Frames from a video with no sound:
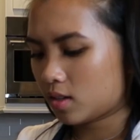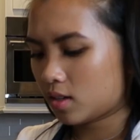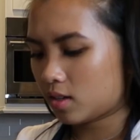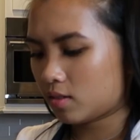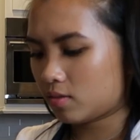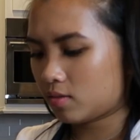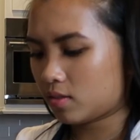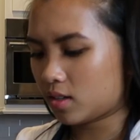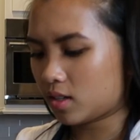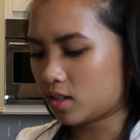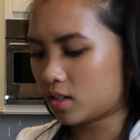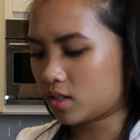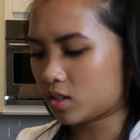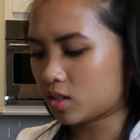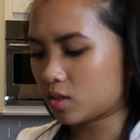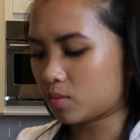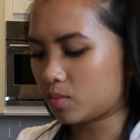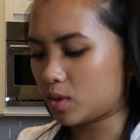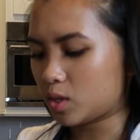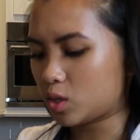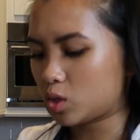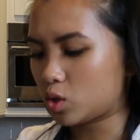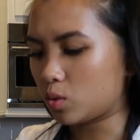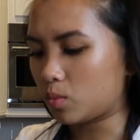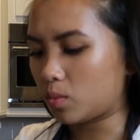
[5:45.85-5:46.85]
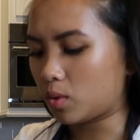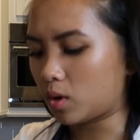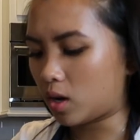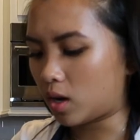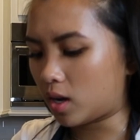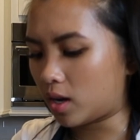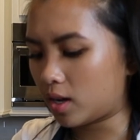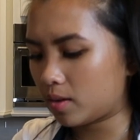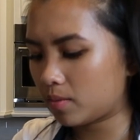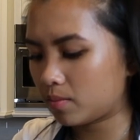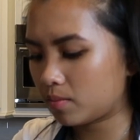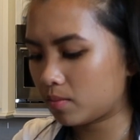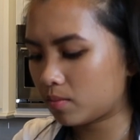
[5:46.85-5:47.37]
I feel like it's gonna be super
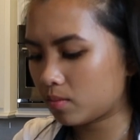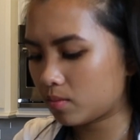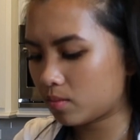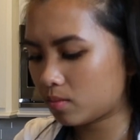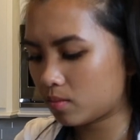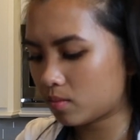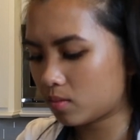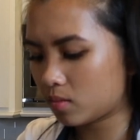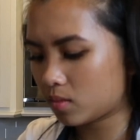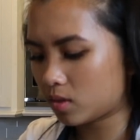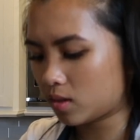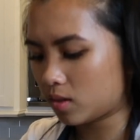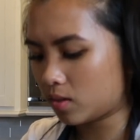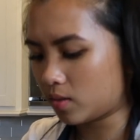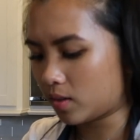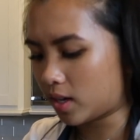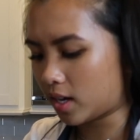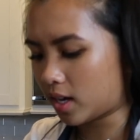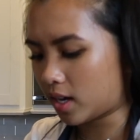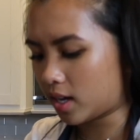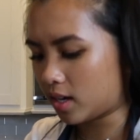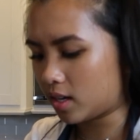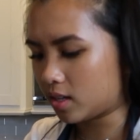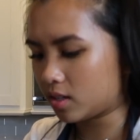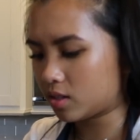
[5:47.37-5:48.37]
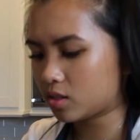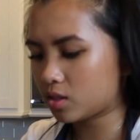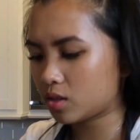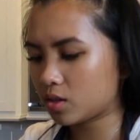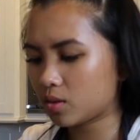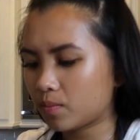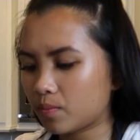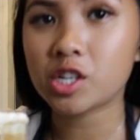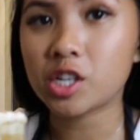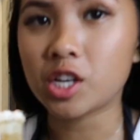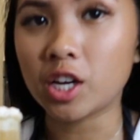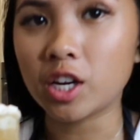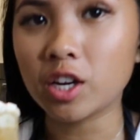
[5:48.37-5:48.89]
hot. Oh yeah, it is.
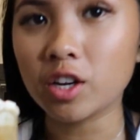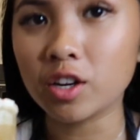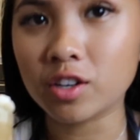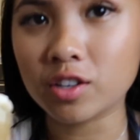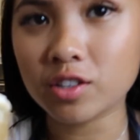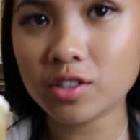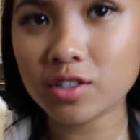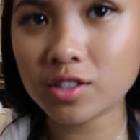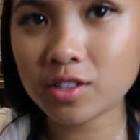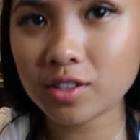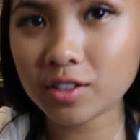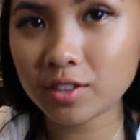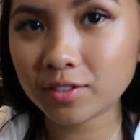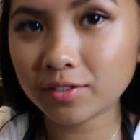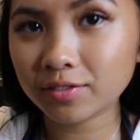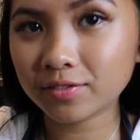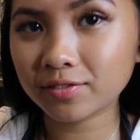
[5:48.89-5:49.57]
Cheers.